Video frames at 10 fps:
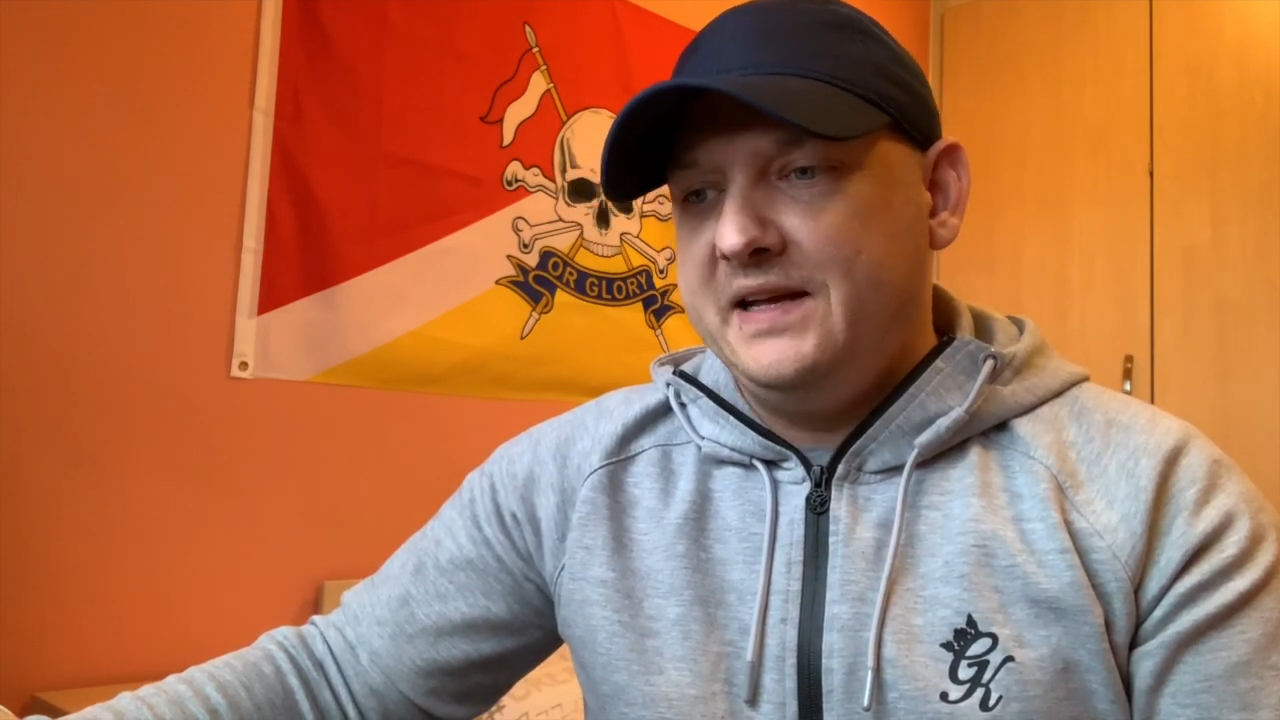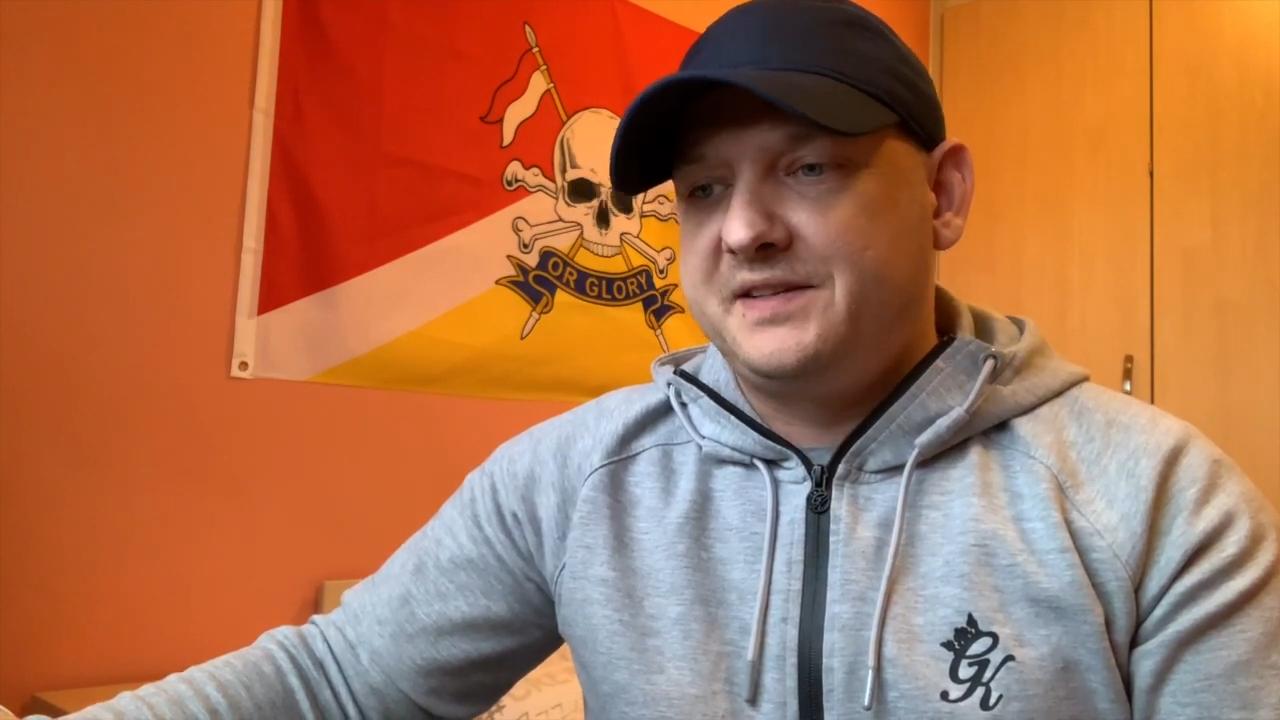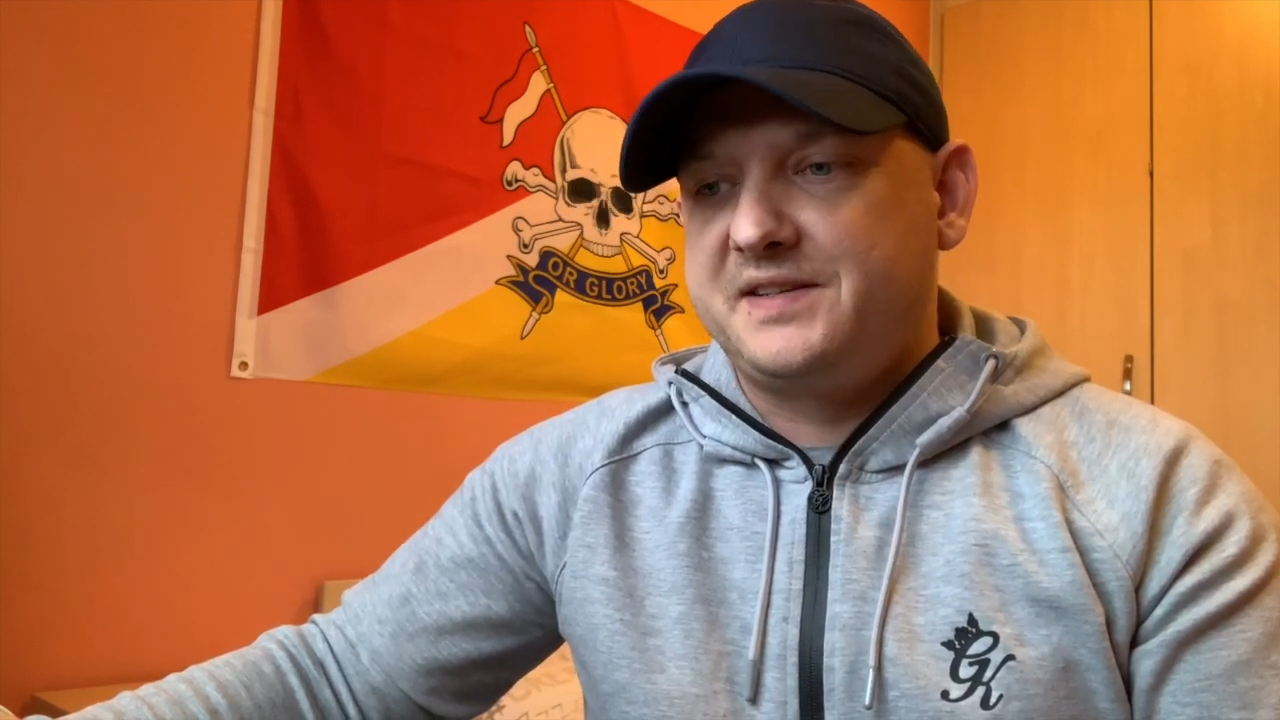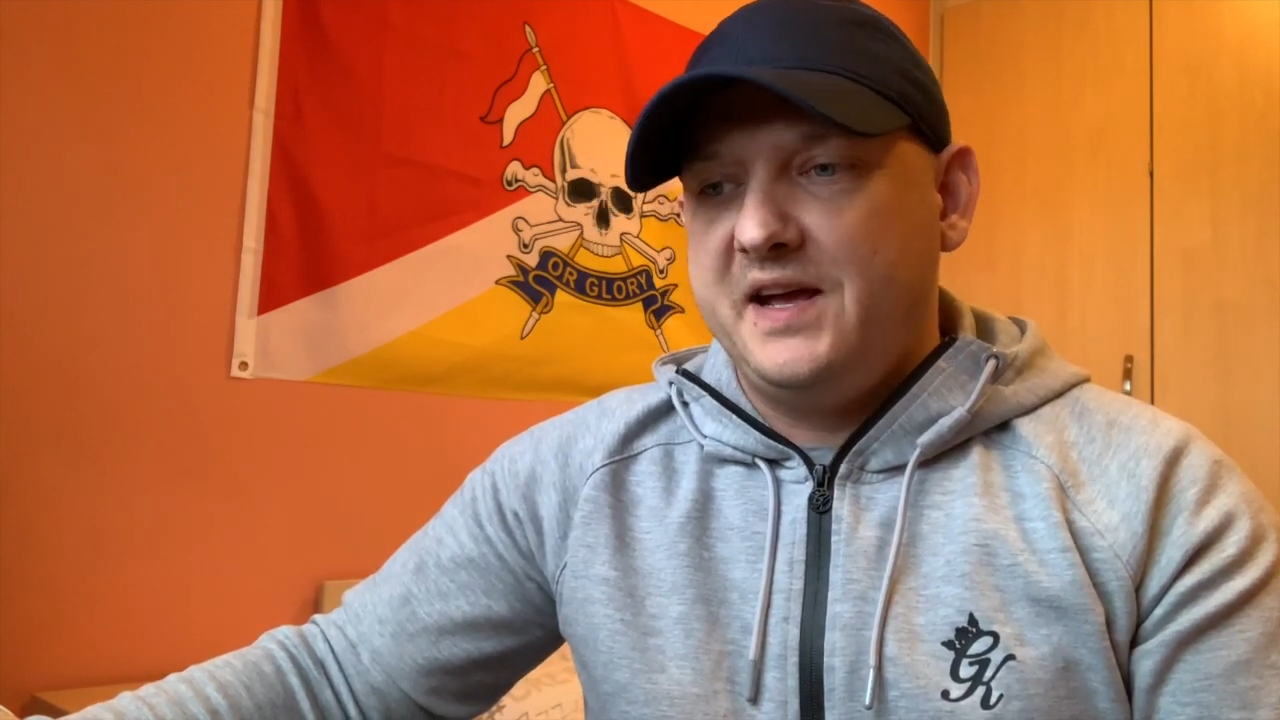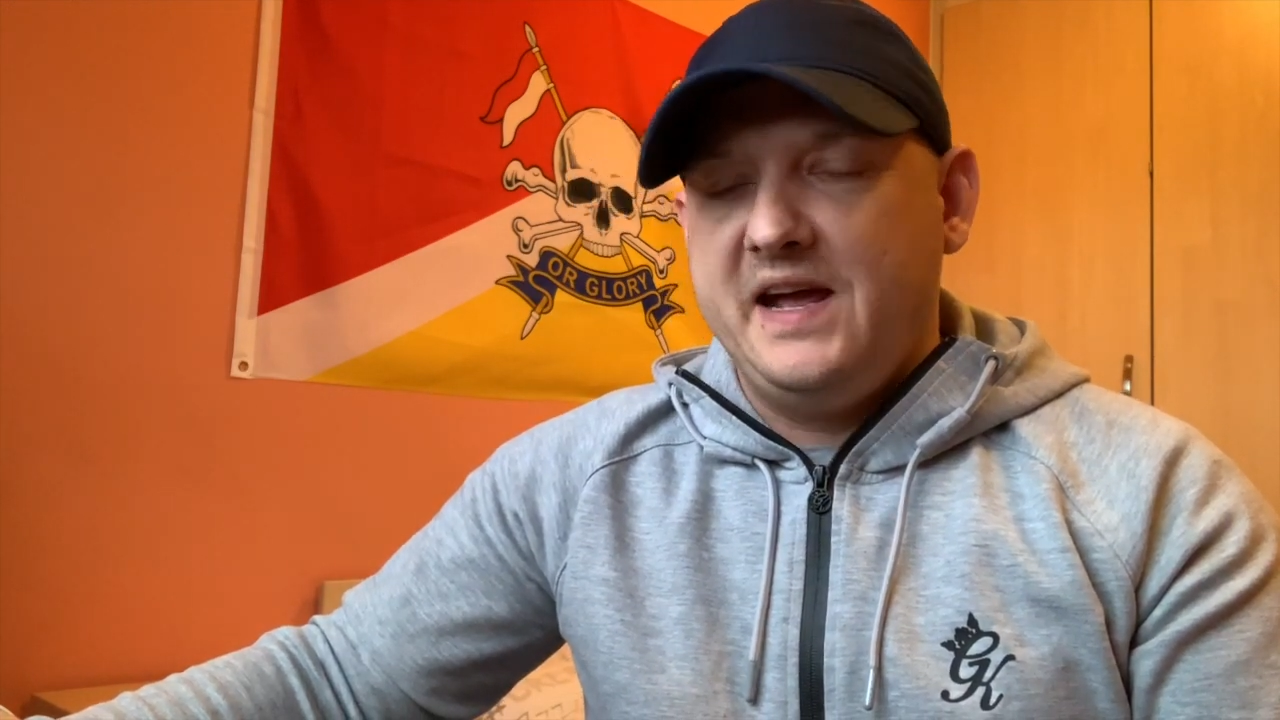
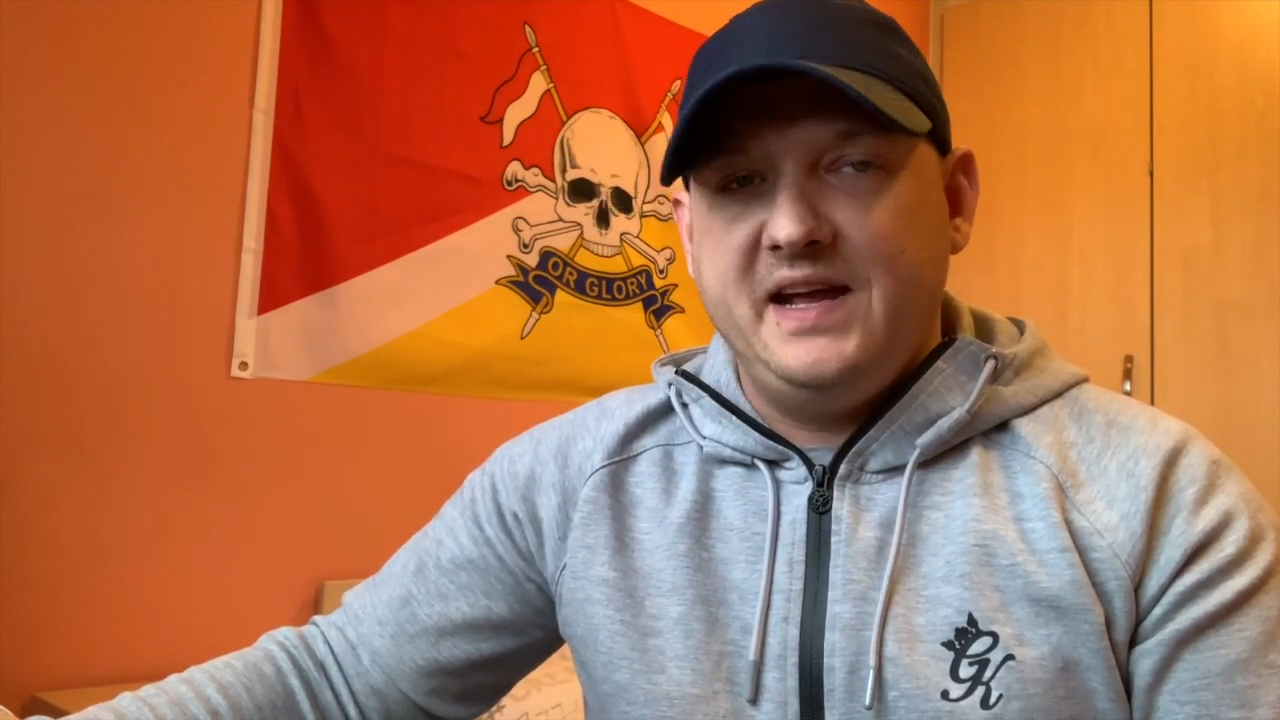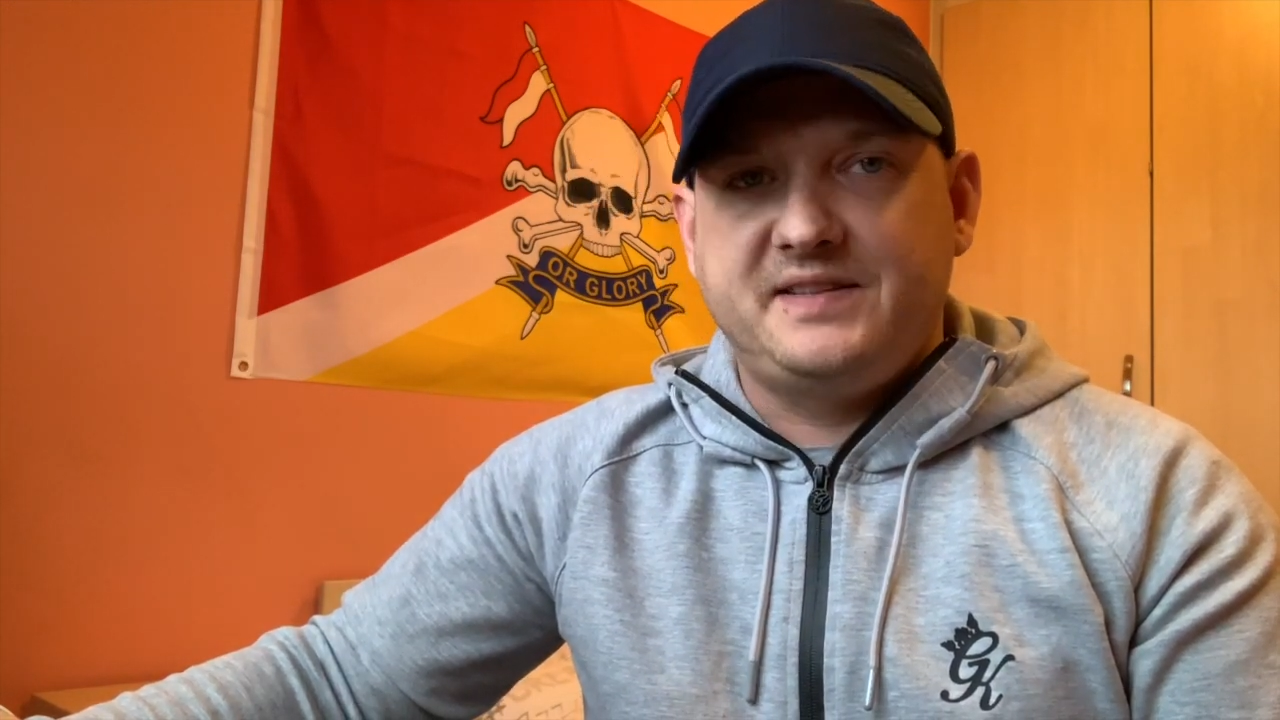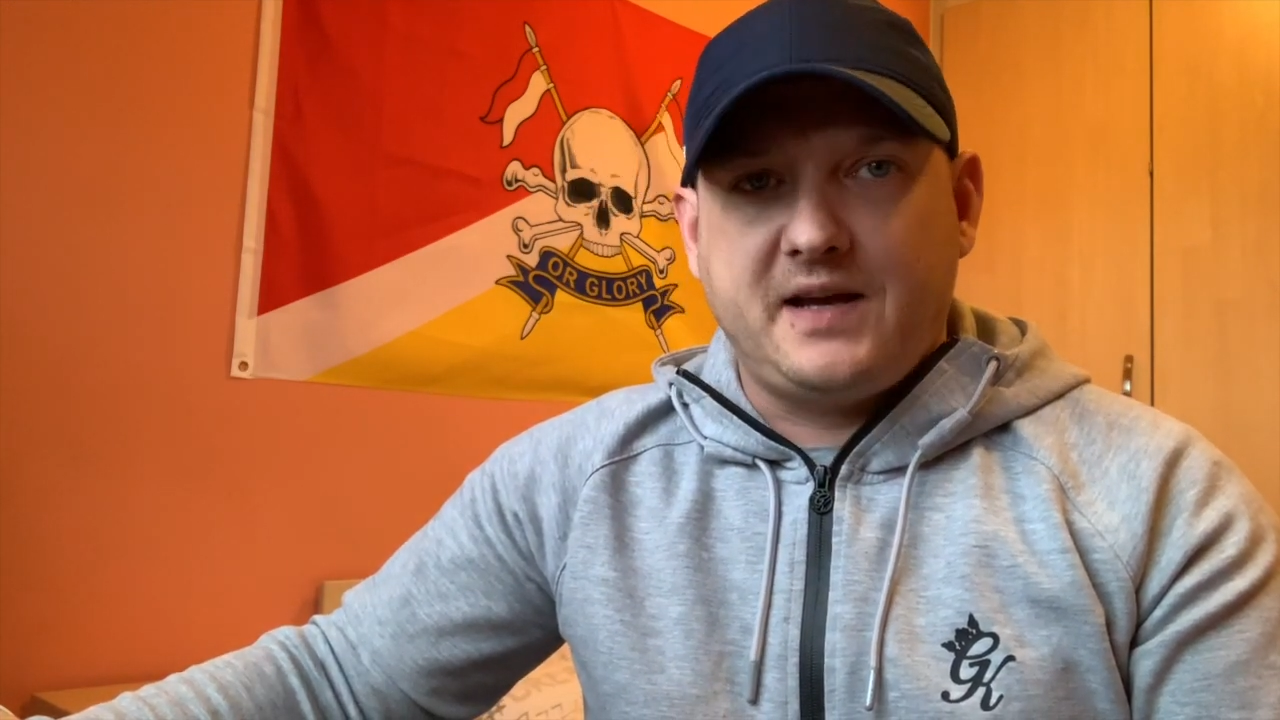it's